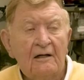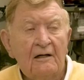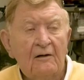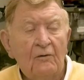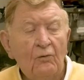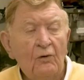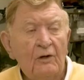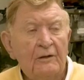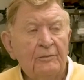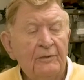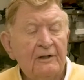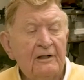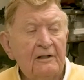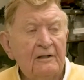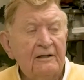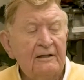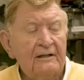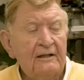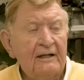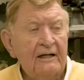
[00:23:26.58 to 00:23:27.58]
one
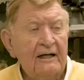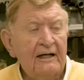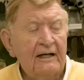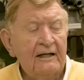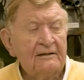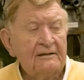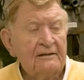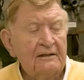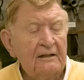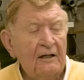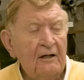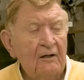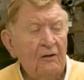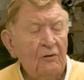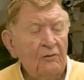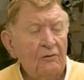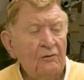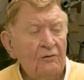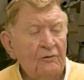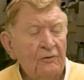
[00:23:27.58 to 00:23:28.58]
building that has an
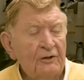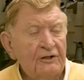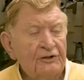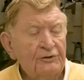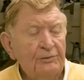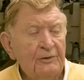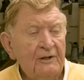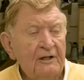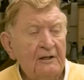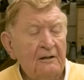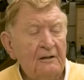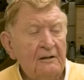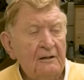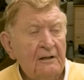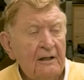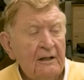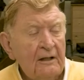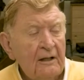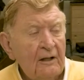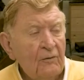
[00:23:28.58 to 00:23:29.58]
old gristmill.
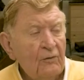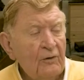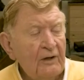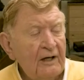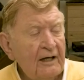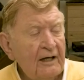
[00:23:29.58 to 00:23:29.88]
We